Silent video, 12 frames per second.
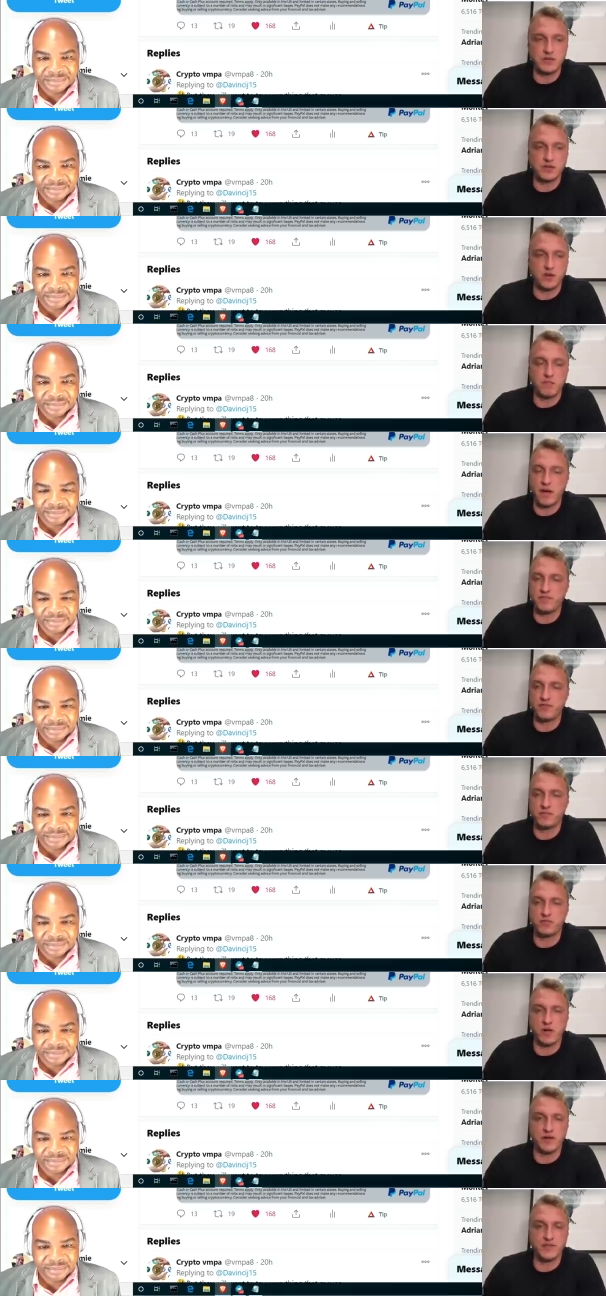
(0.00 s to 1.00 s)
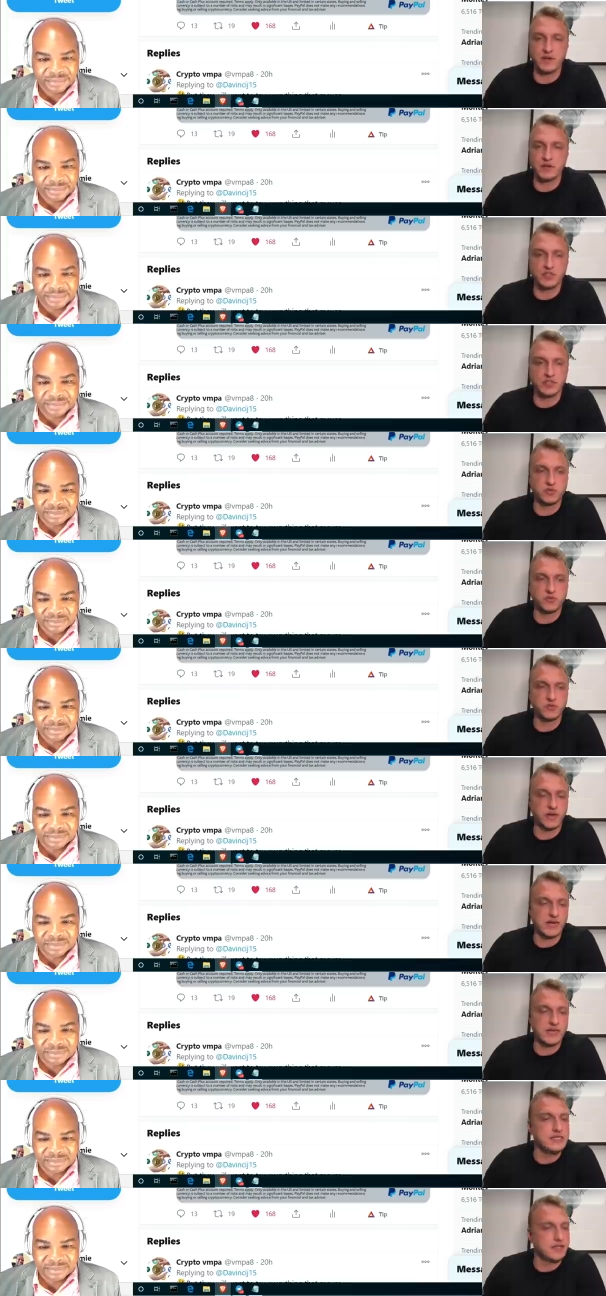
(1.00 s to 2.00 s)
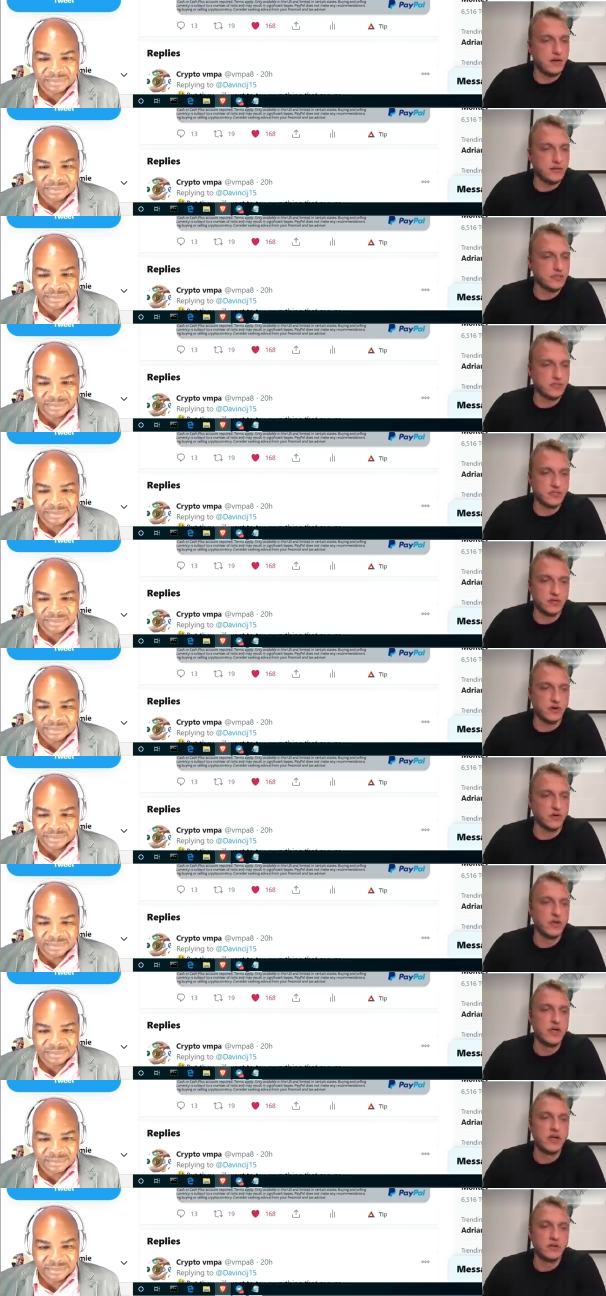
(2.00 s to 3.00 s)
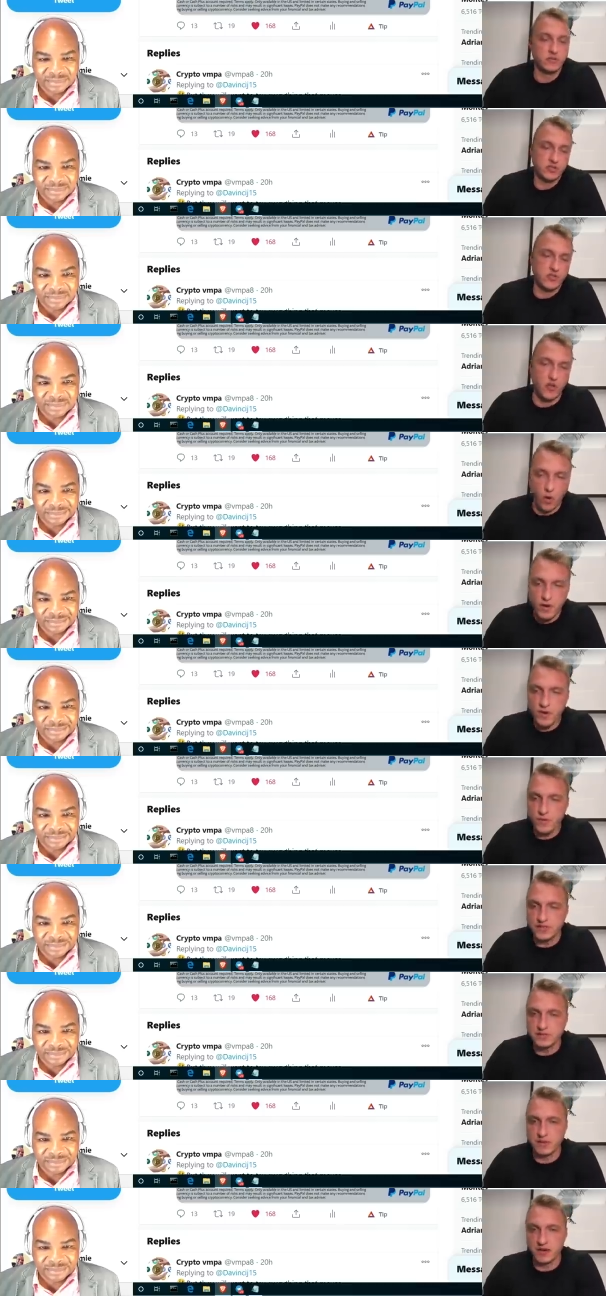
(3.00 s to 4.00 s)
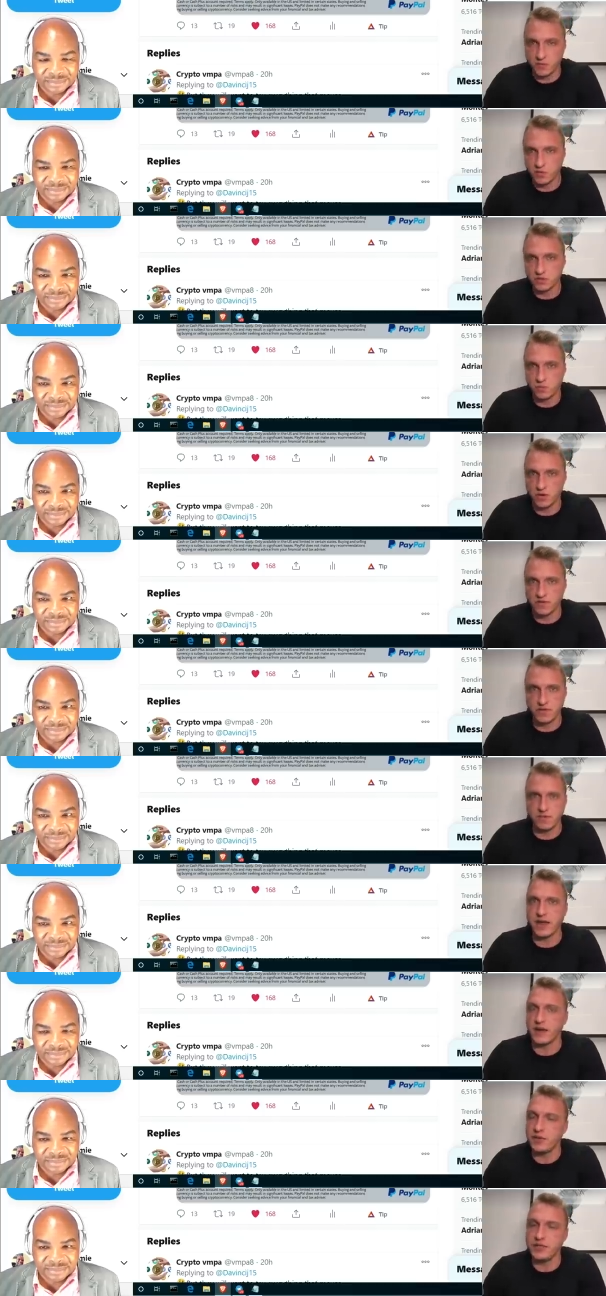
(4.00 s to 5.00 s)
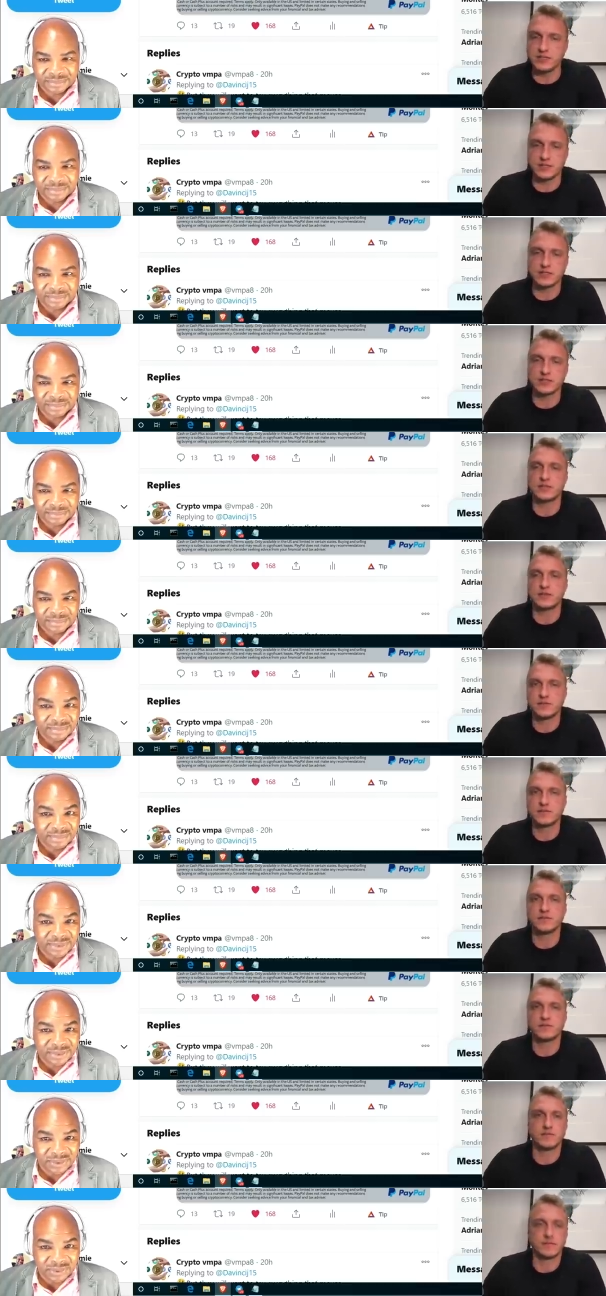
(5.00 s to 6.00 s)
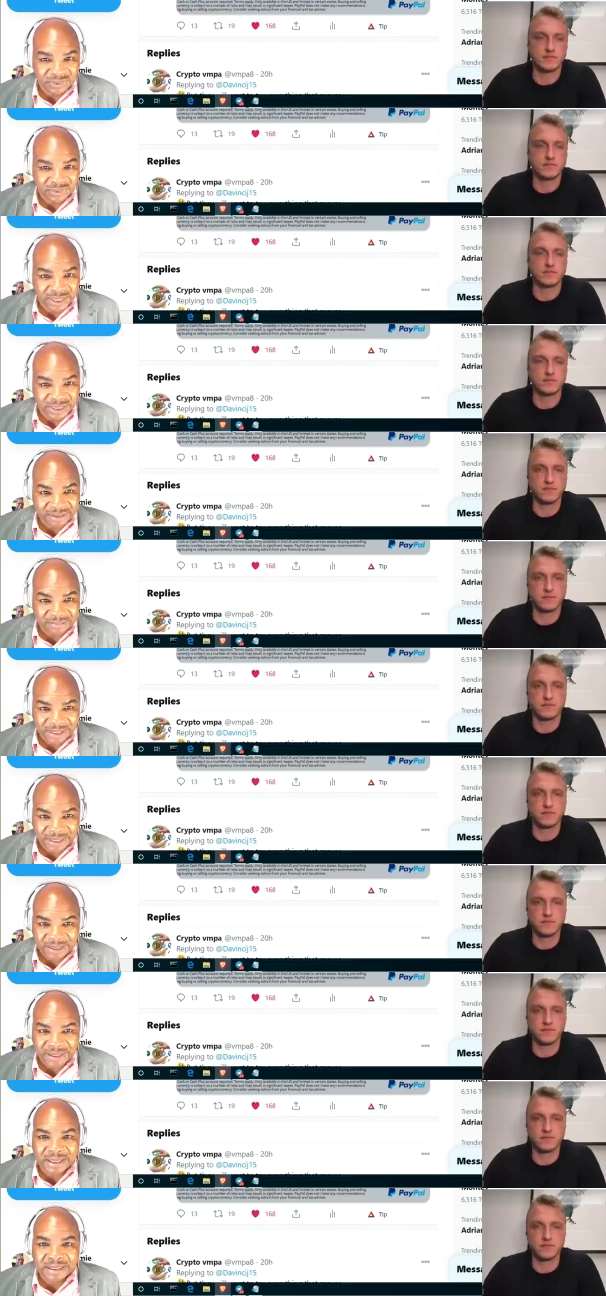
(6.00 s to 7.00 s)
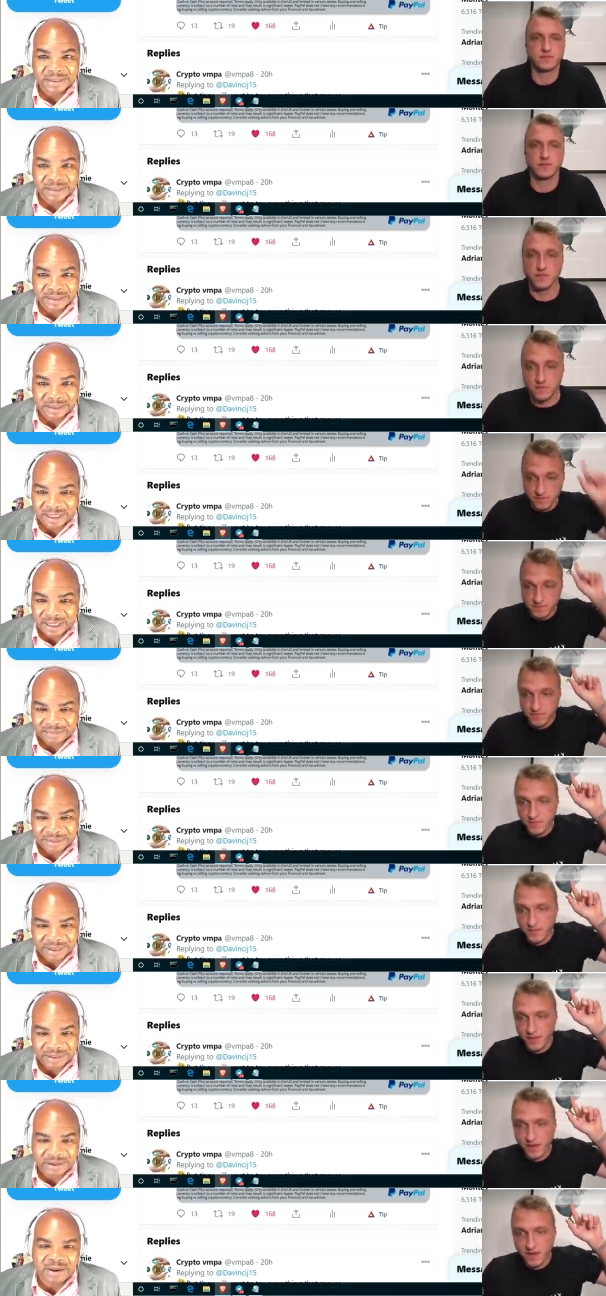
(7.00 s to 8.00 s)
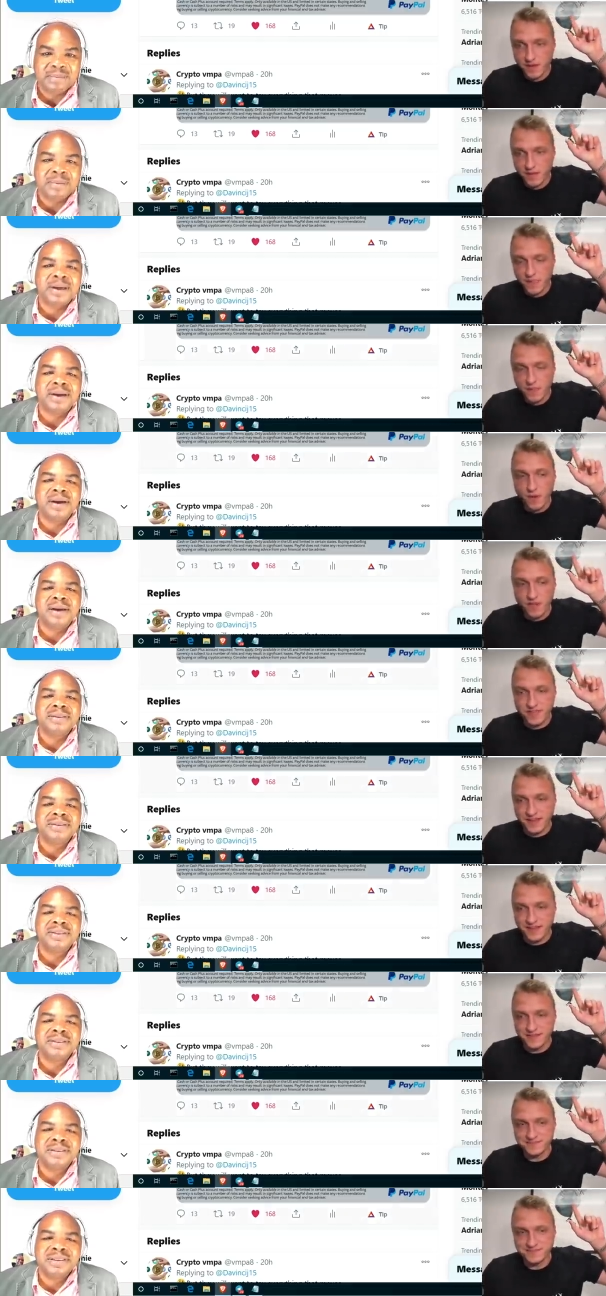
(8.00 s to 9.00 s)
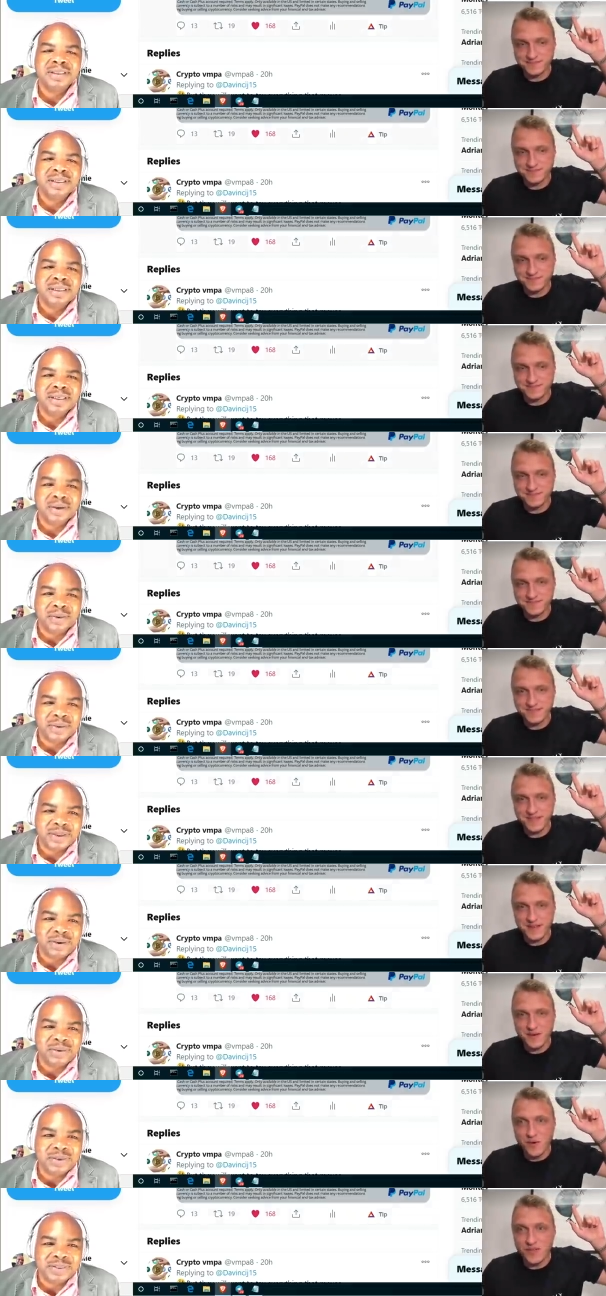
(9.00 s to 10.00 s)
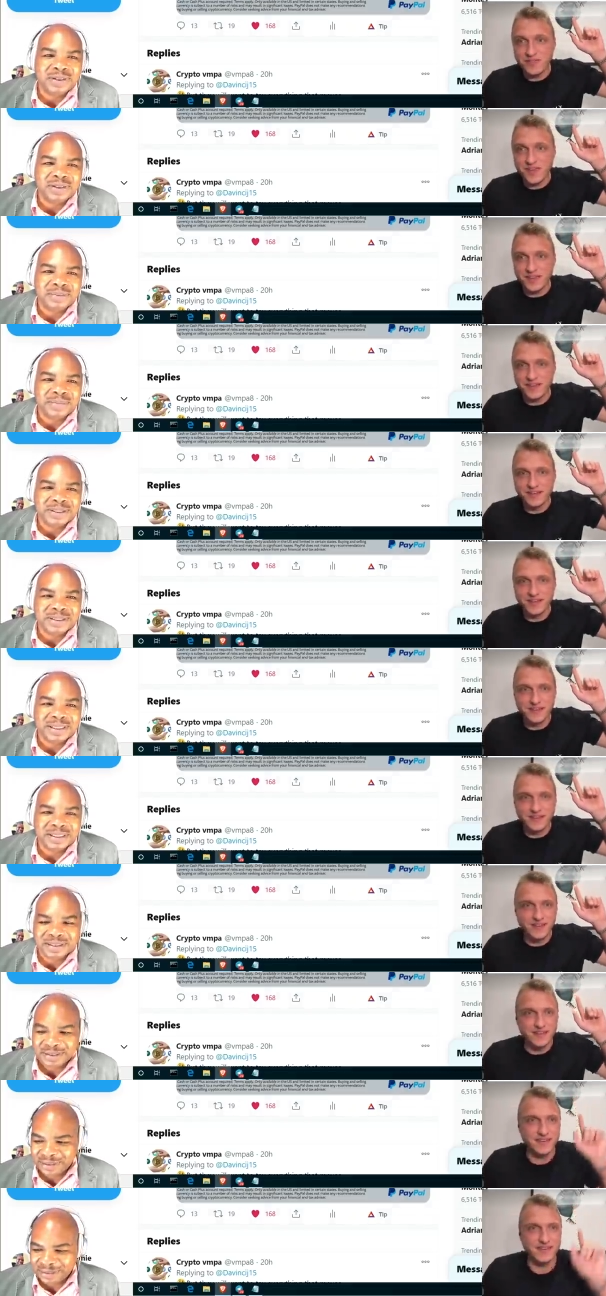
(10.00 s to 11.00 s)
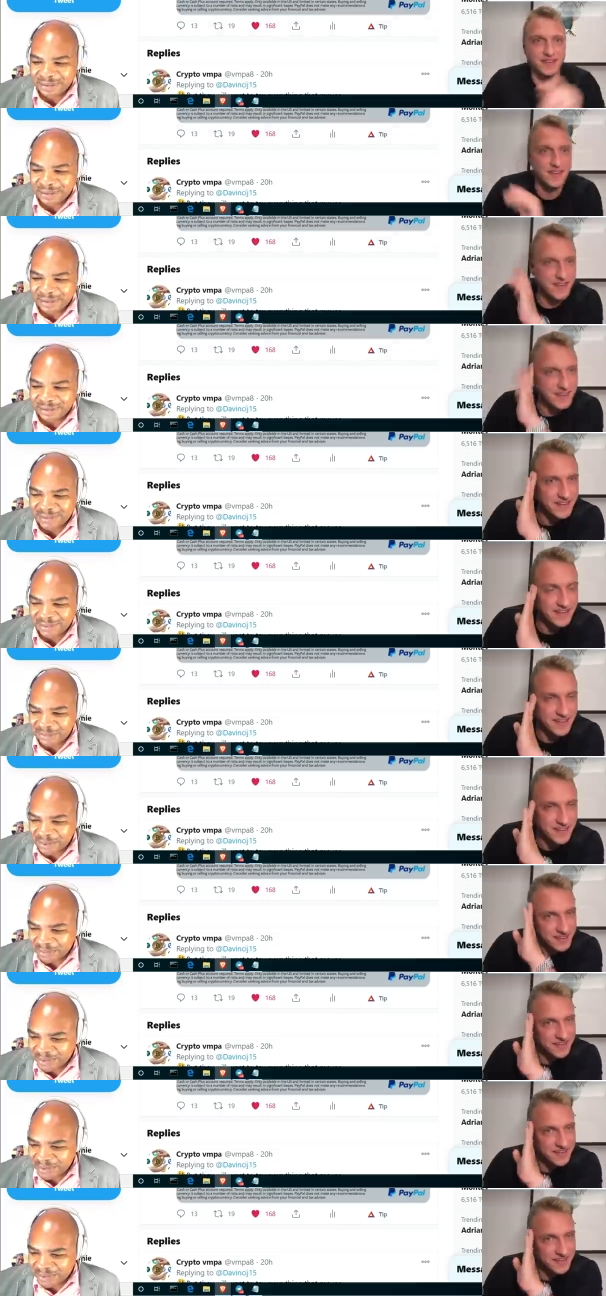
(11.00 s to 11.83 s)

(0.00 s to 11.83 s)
Speaker 1: Bitcoin pumped from 12,000 to 19,000. So it was not the only reason, but it was one of the main reasons.
Speaker 2: Correct, man. Excellent. Hmm. I mean, oh my gosh. You know what? The only well, thing they're missing at their at the, what